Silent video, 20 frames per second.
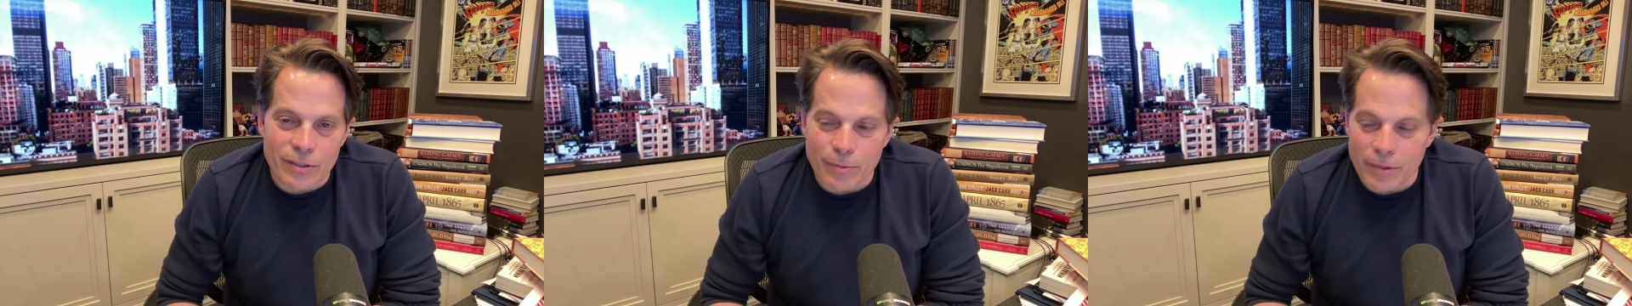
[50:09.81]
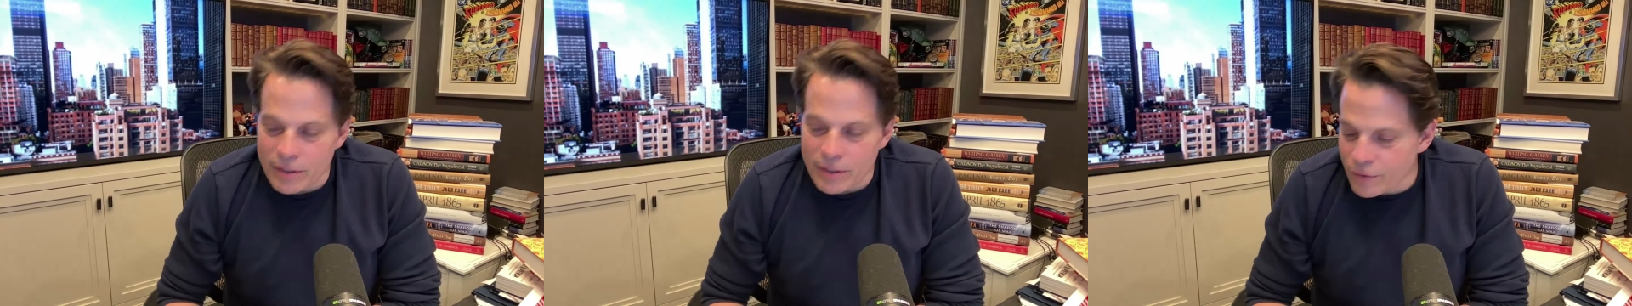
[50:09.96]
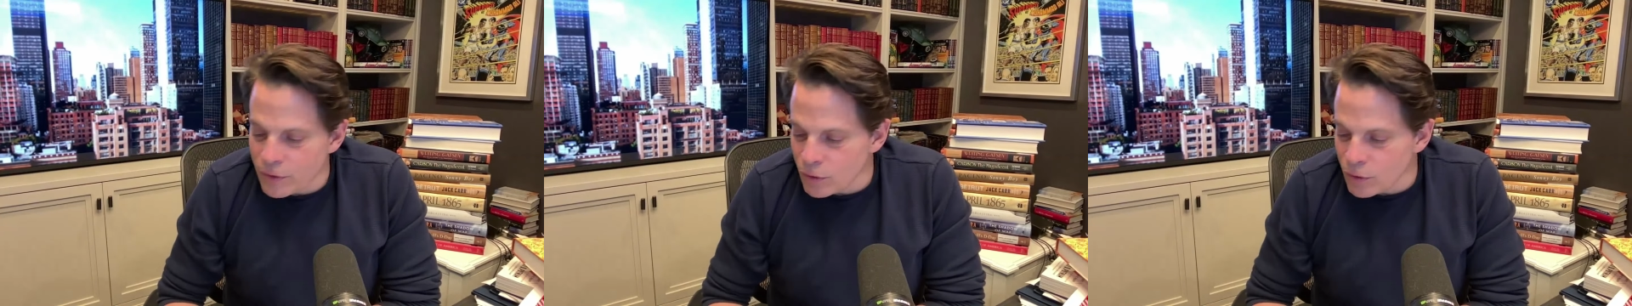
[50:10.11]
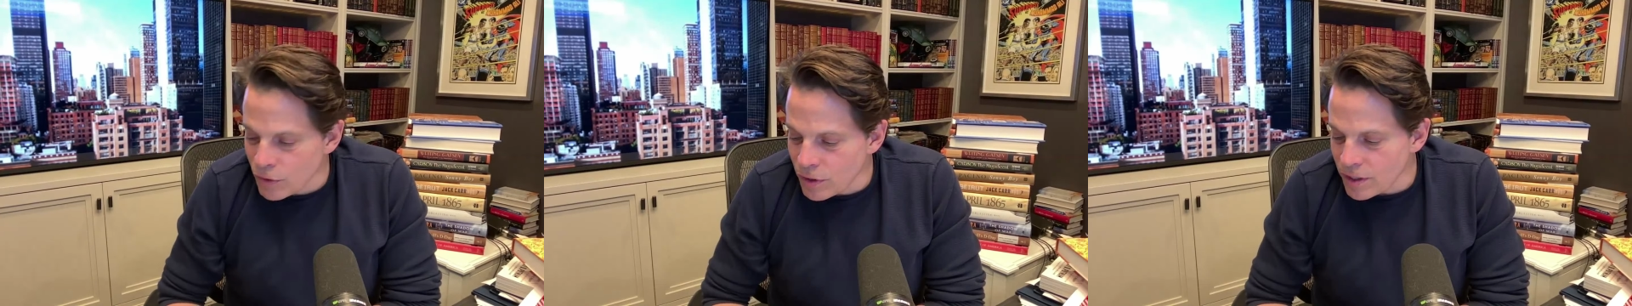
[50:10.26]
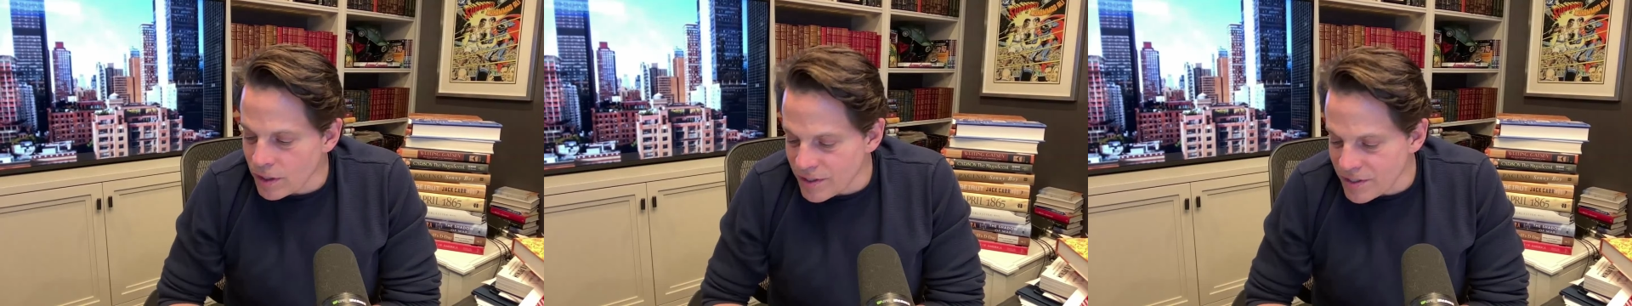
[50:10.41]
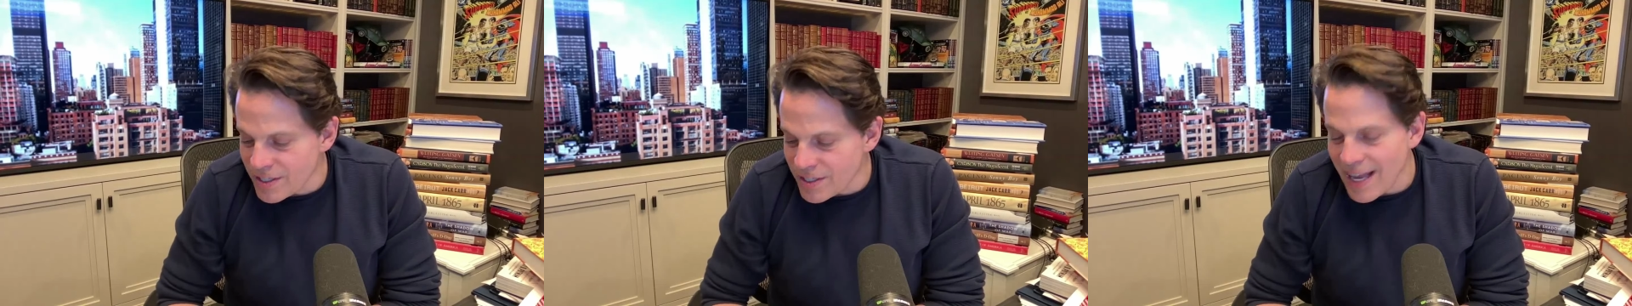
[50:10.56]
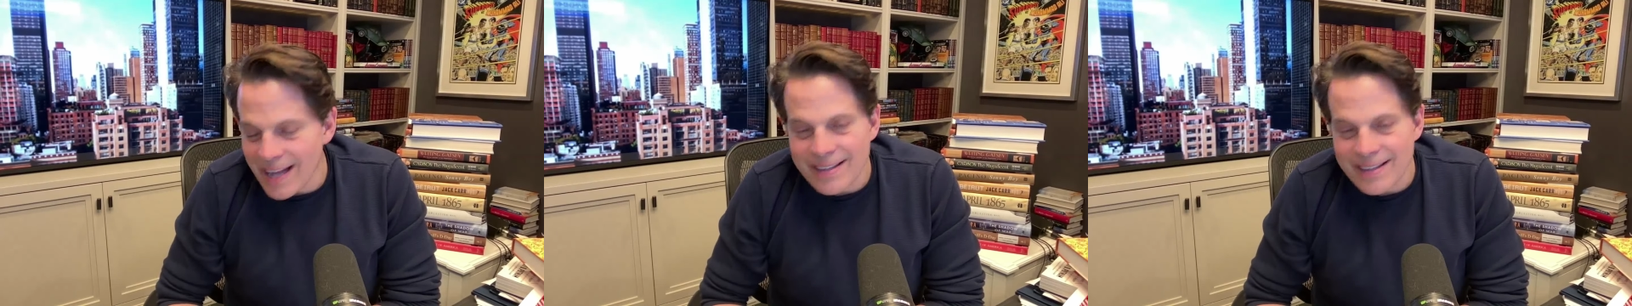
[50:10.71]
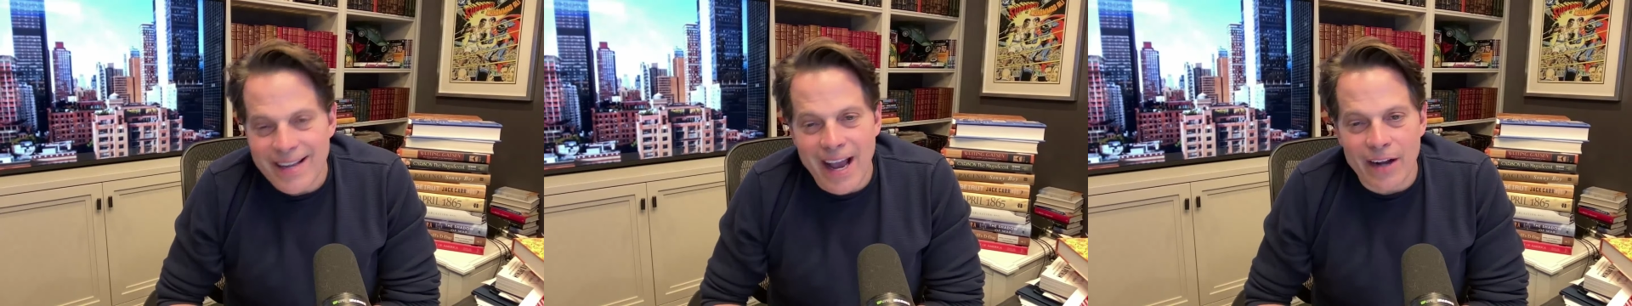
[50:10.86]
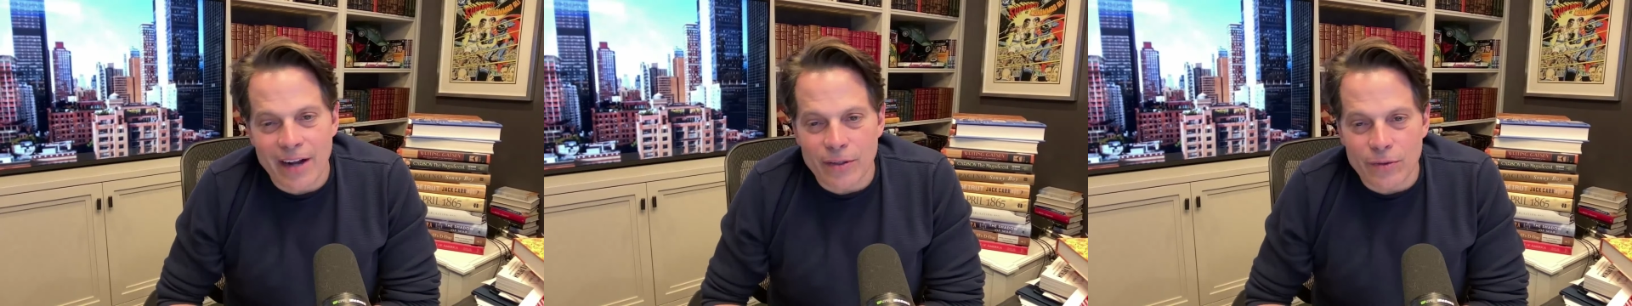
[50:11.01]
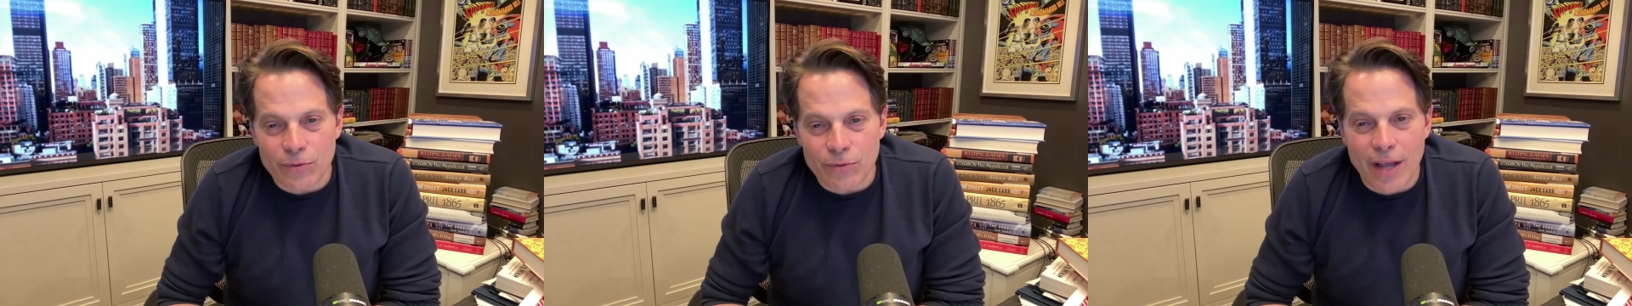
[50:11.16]
But if you really sat
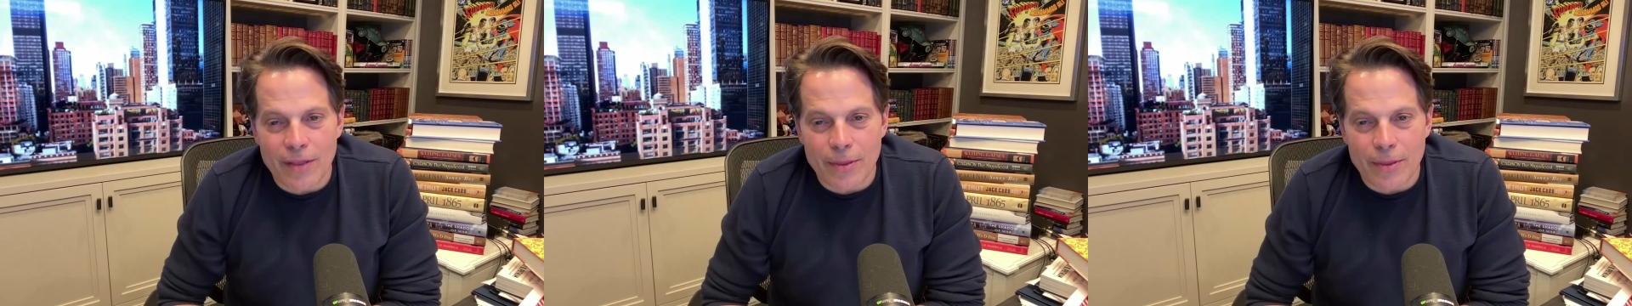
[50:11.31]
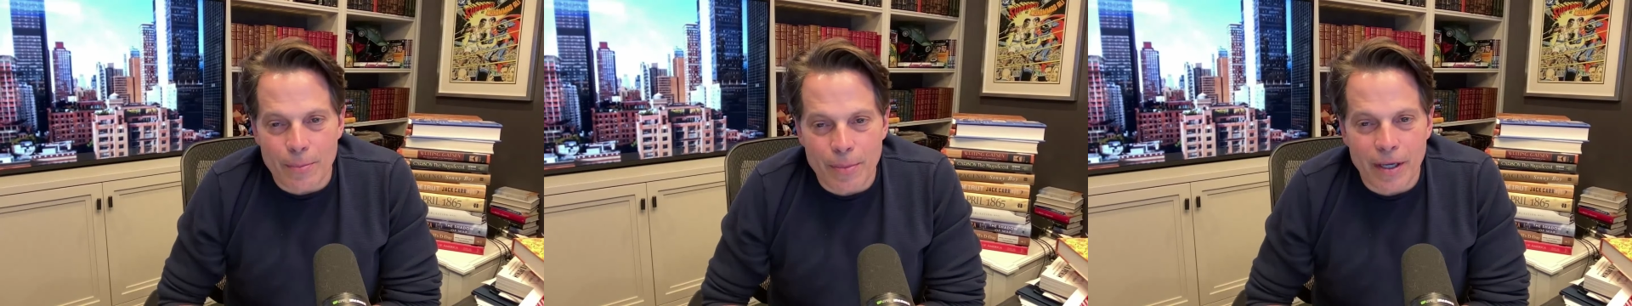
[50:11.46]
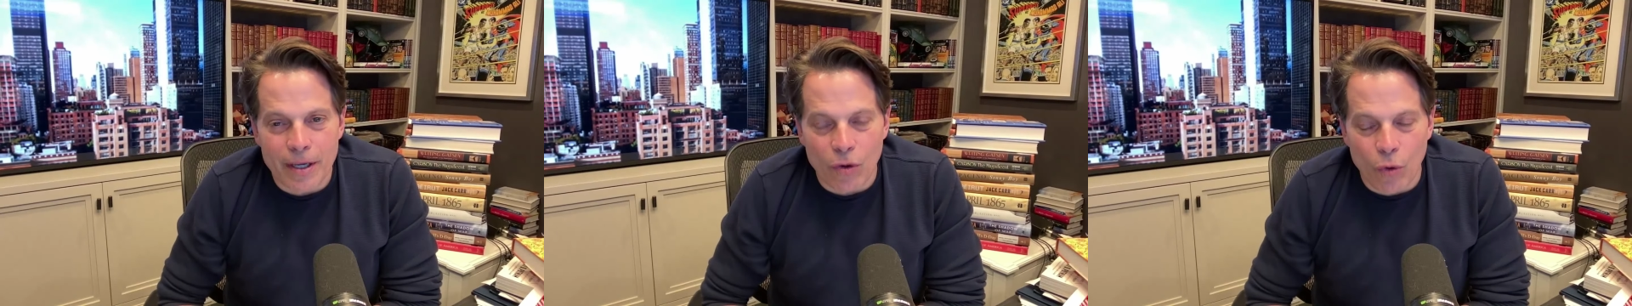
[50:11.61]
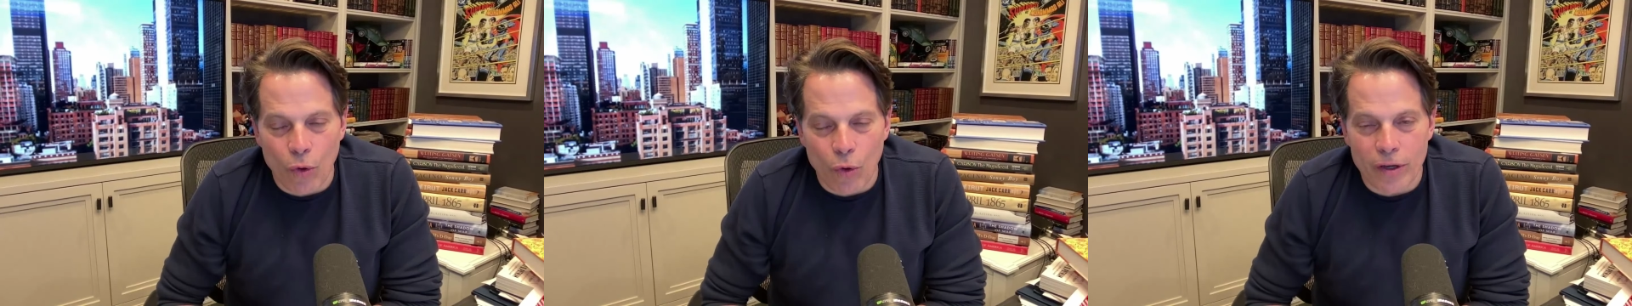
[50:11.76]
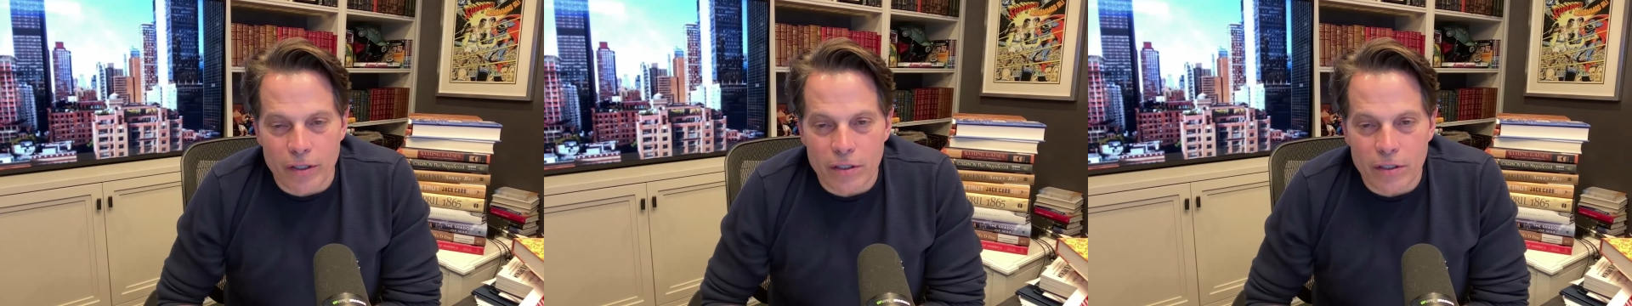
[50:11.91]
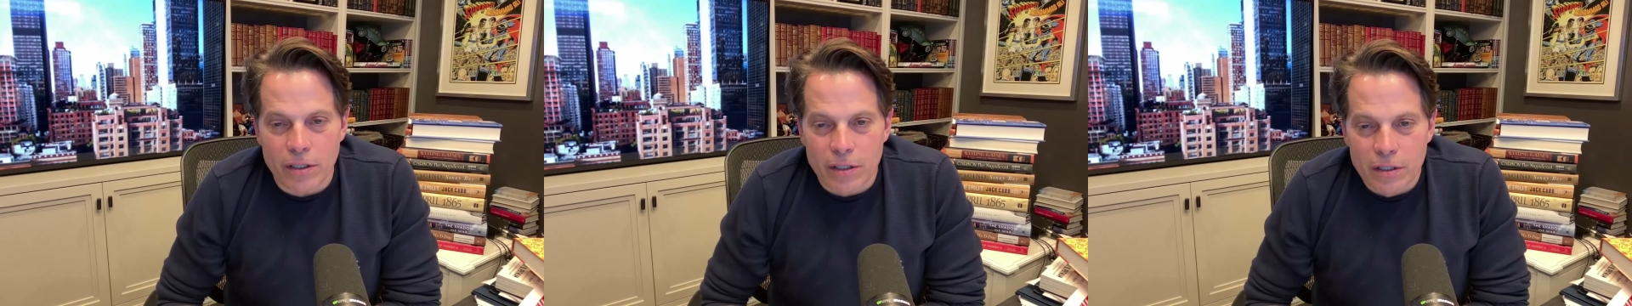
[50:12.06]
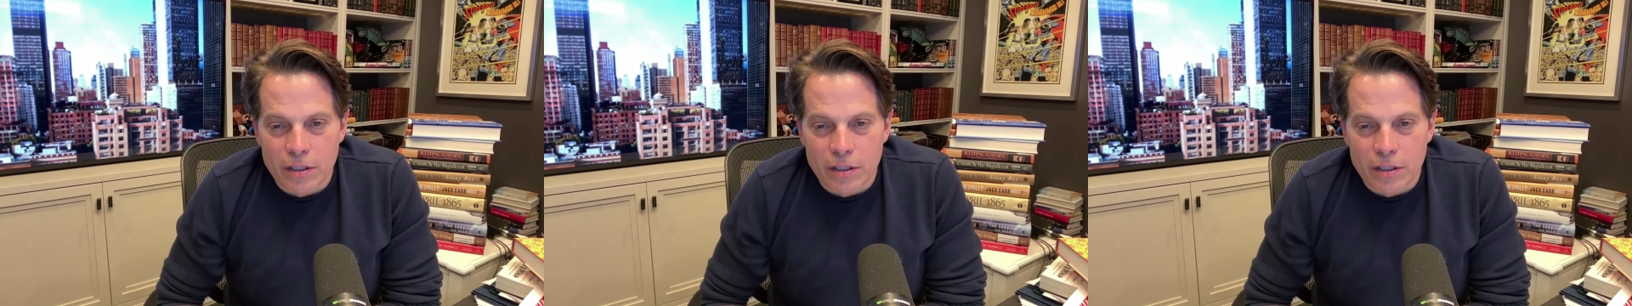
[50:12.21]
down and read the Bitcoin